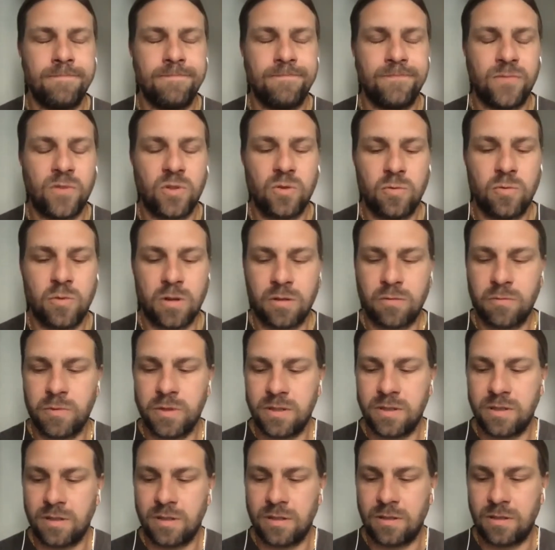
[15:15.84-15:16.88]
work
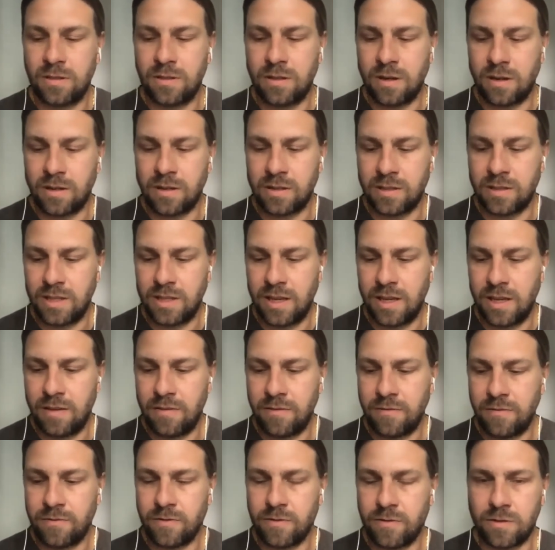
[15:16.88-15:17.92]
with the
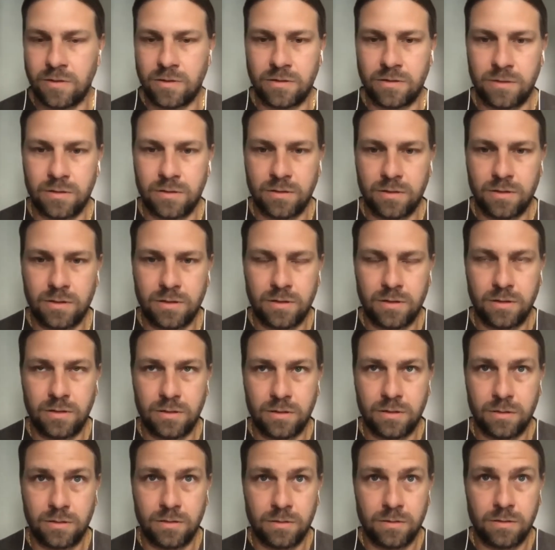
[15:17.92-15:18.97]
RDA for
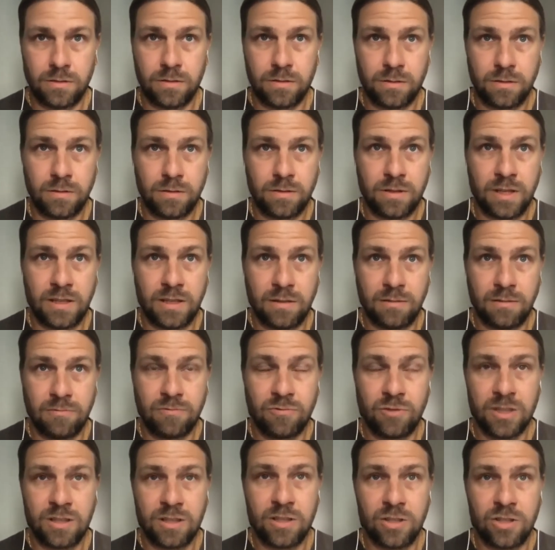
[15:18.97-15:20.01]
that
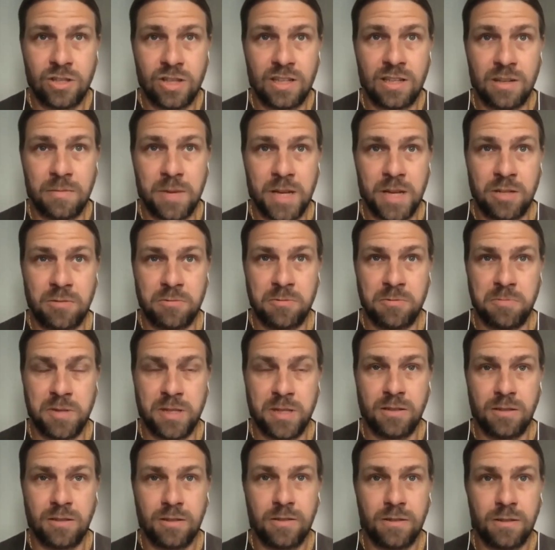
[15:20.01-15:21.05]
research data
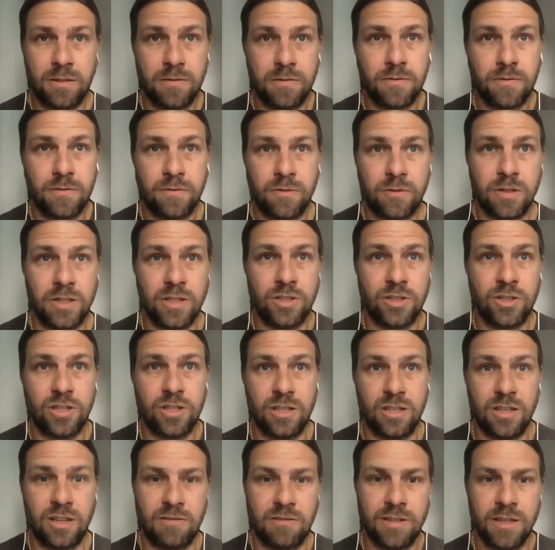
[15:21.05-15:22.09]
management for
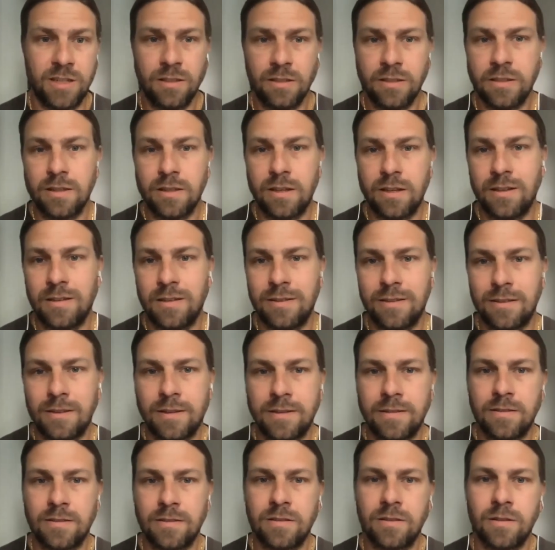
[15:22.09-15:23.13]
engineering
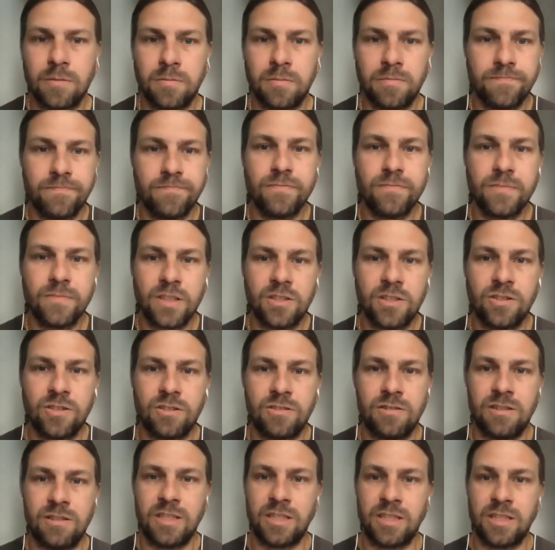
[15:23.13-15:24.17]
and some
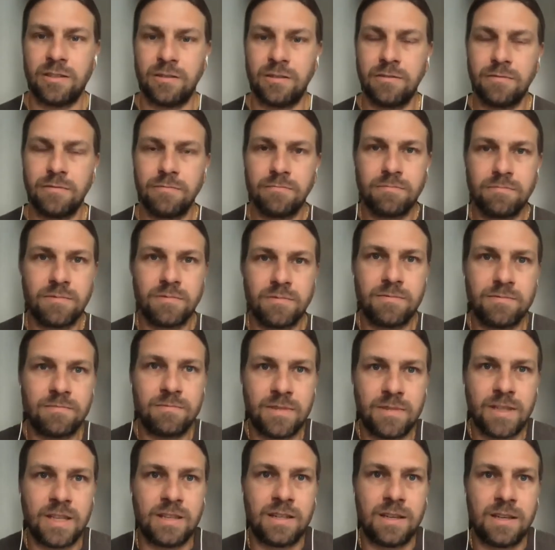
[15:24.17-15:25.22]
engineering
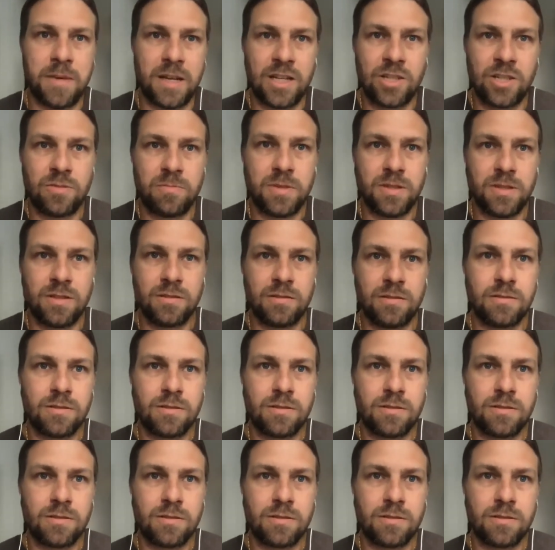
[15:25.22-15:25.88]
data management